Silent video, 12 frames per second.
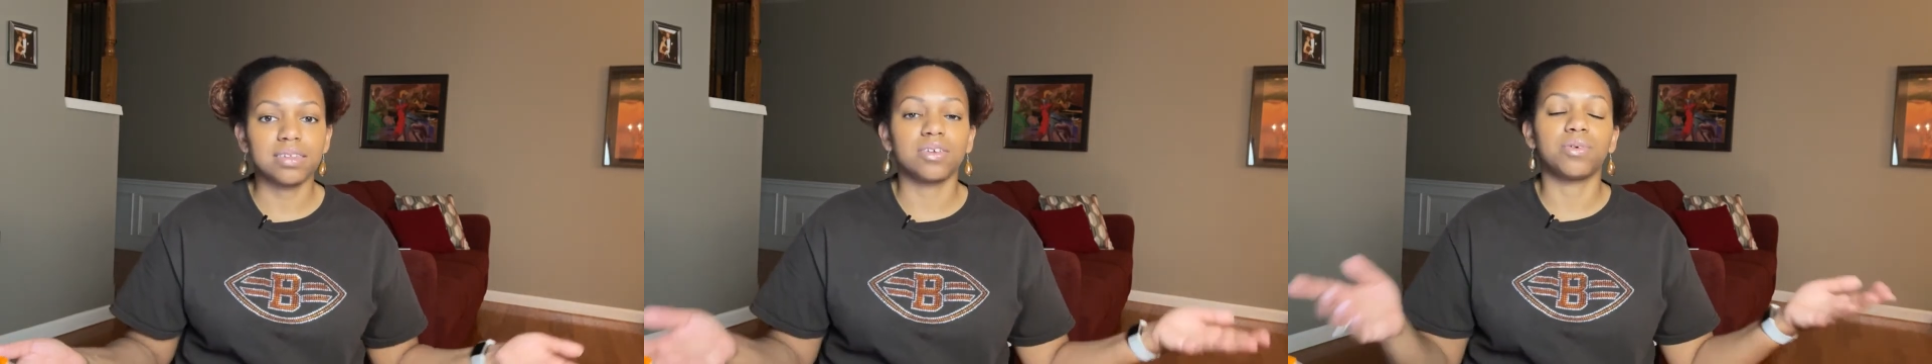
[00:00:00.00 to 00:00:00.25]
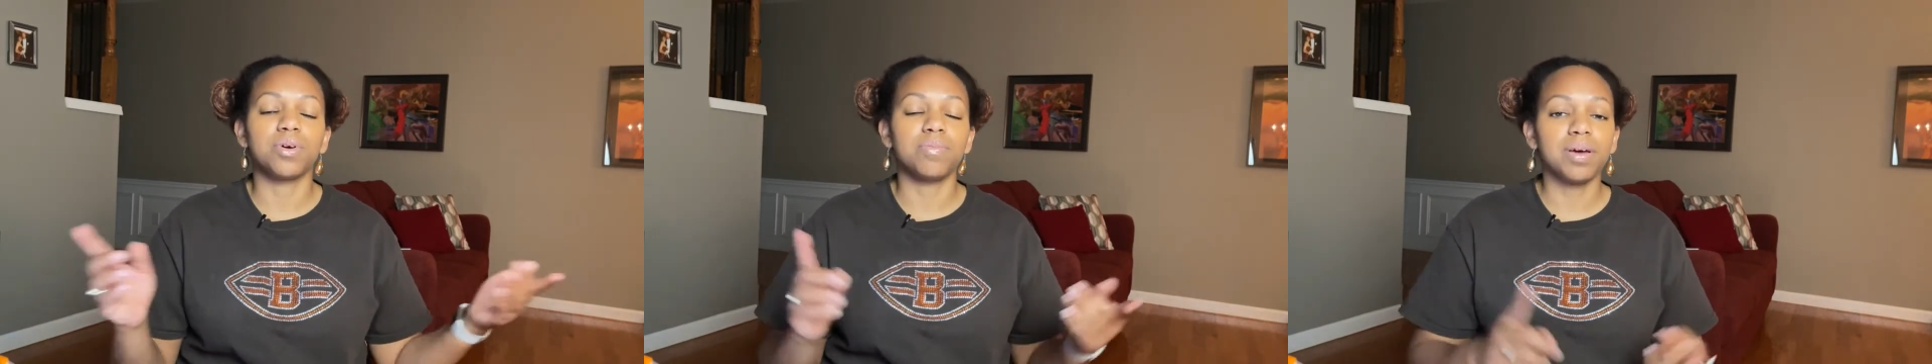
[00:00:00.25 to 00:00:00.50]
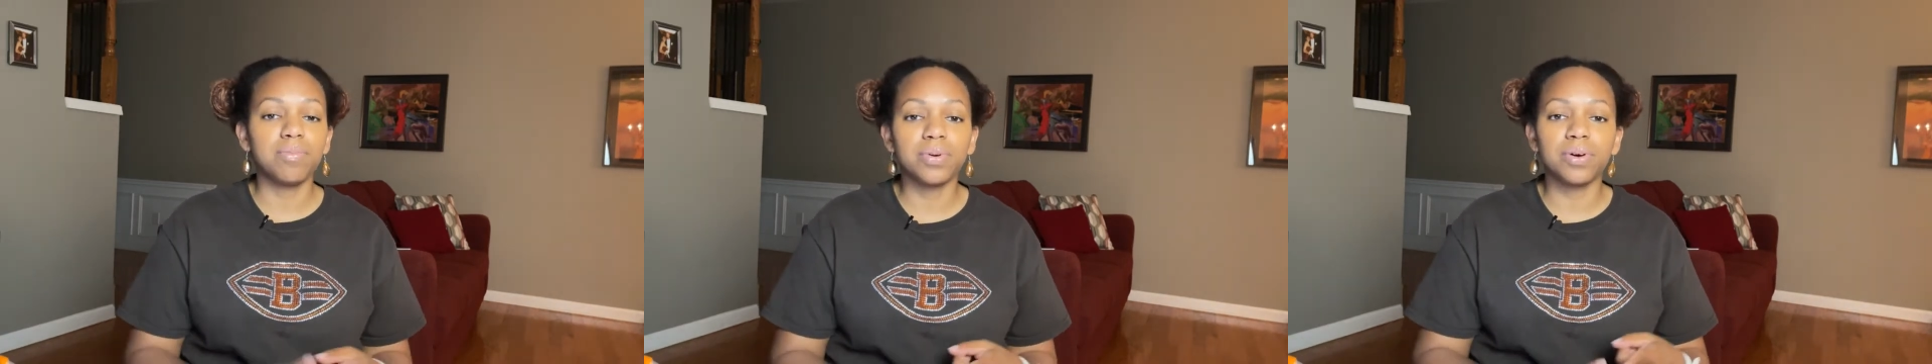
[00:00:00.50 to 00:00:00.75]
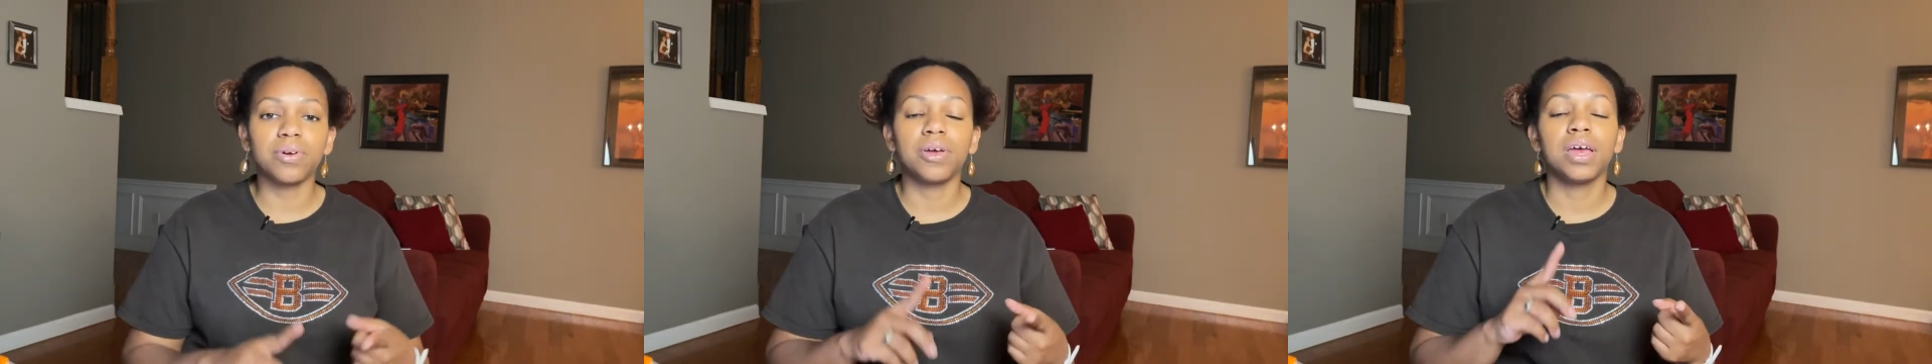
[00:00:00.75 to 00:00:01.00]
So
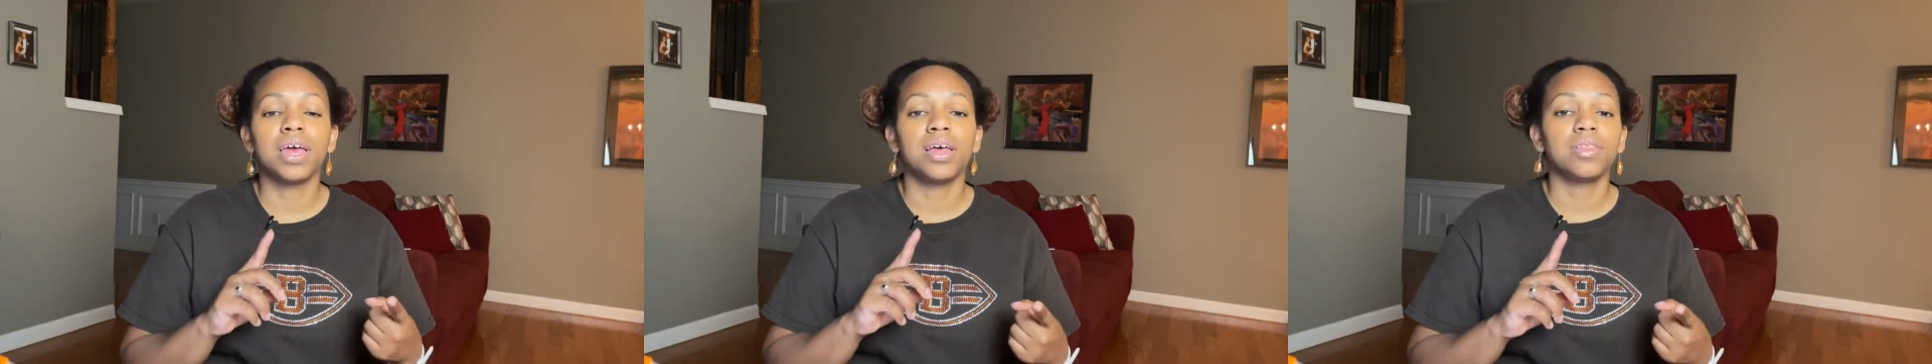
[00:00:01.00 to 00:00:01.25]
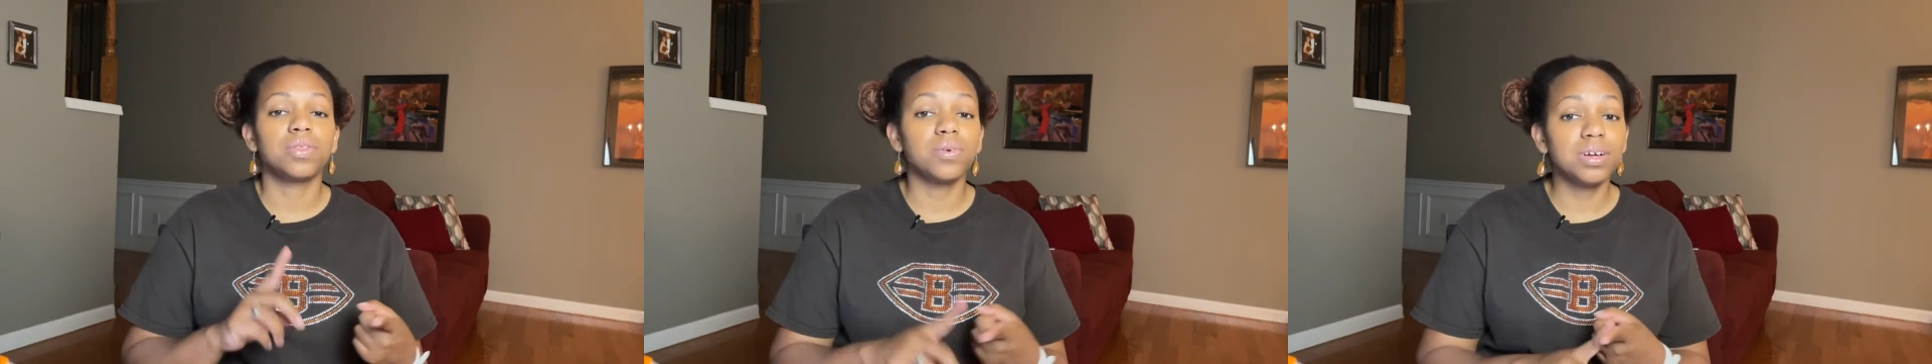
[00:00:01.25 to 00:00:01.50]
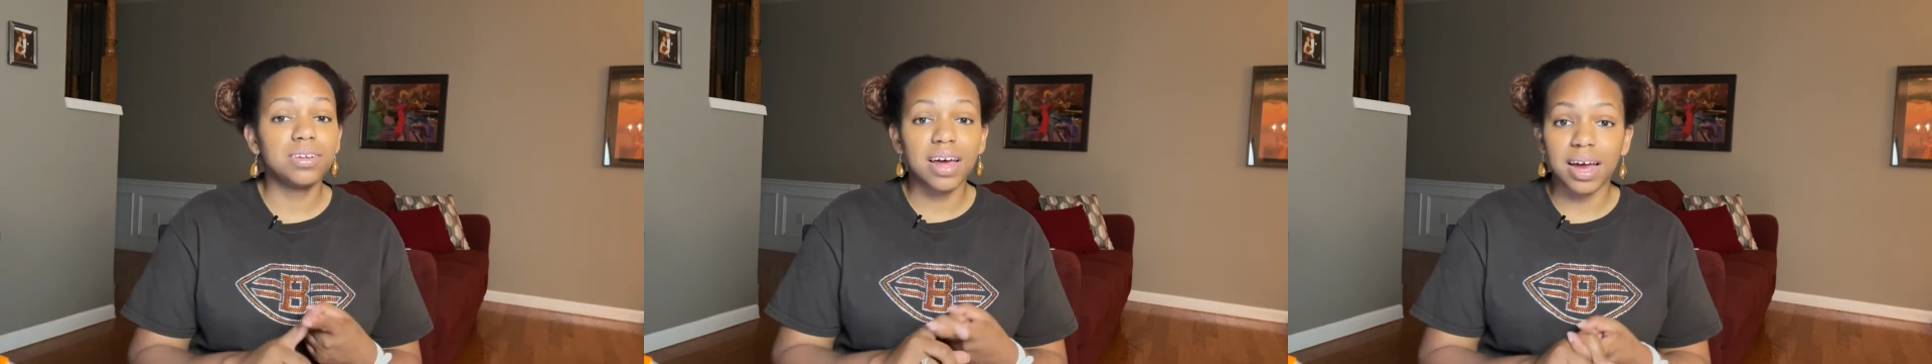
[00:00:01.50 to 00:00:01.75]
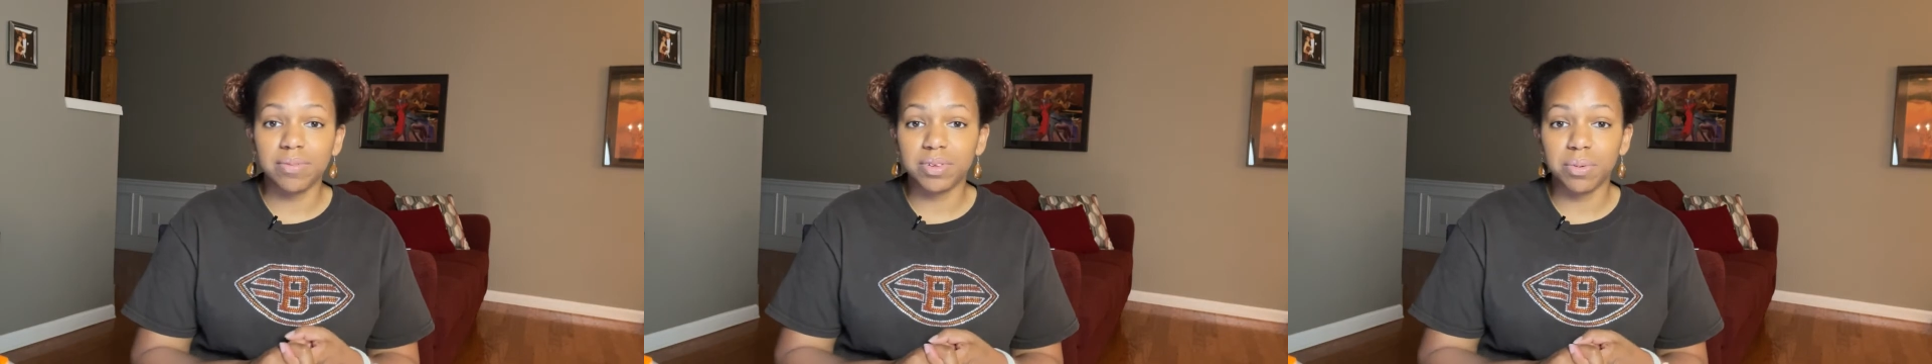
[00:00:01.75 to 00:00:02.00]
remember, three
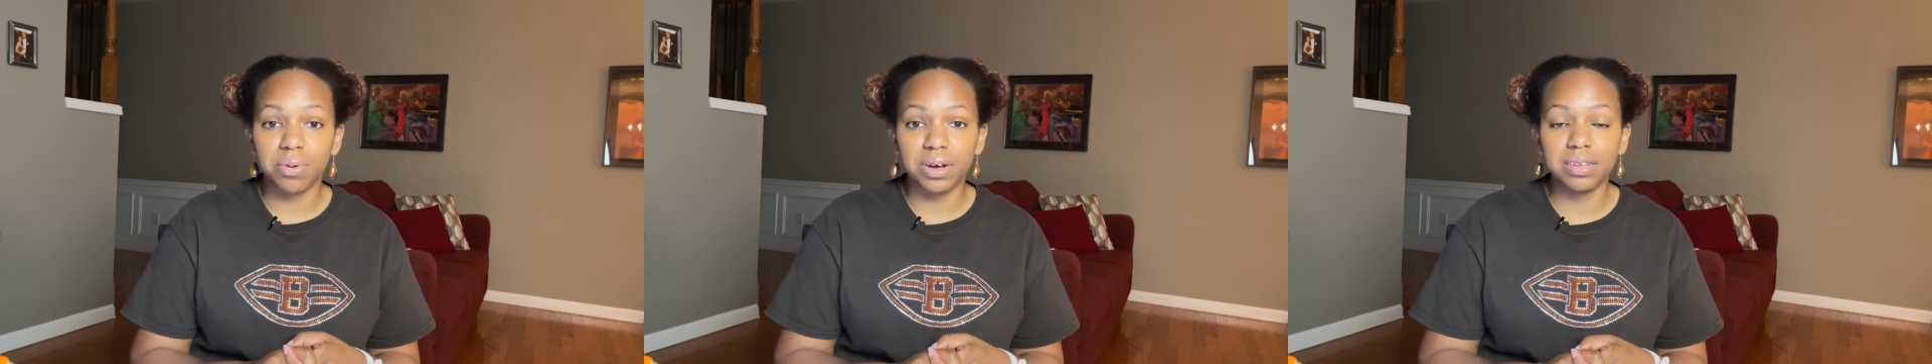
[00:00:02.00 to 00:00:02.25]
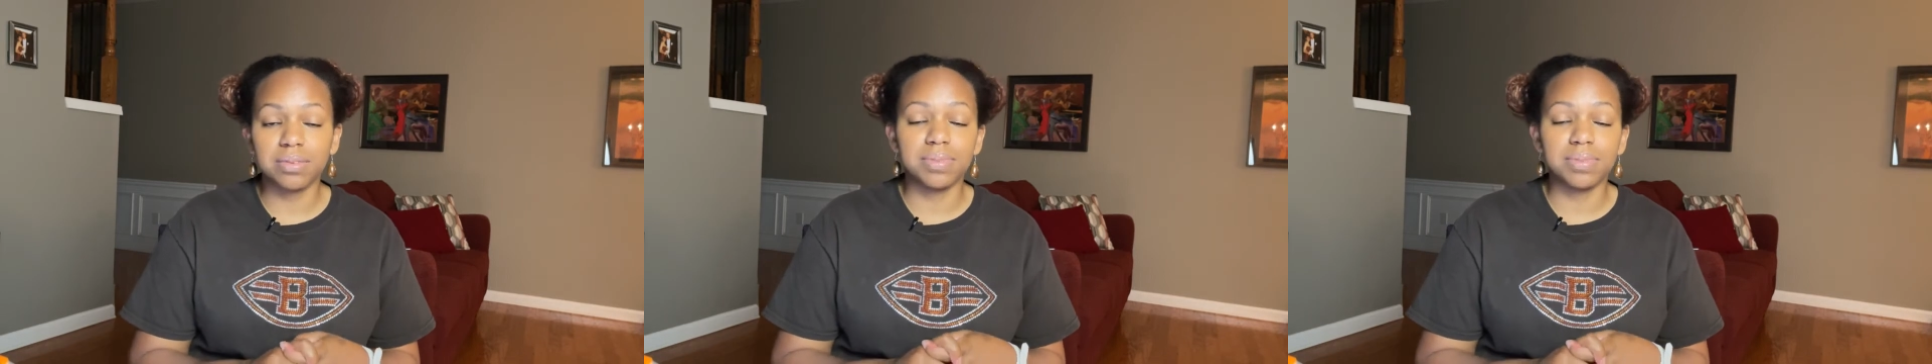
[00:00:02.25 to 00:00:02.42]
times the points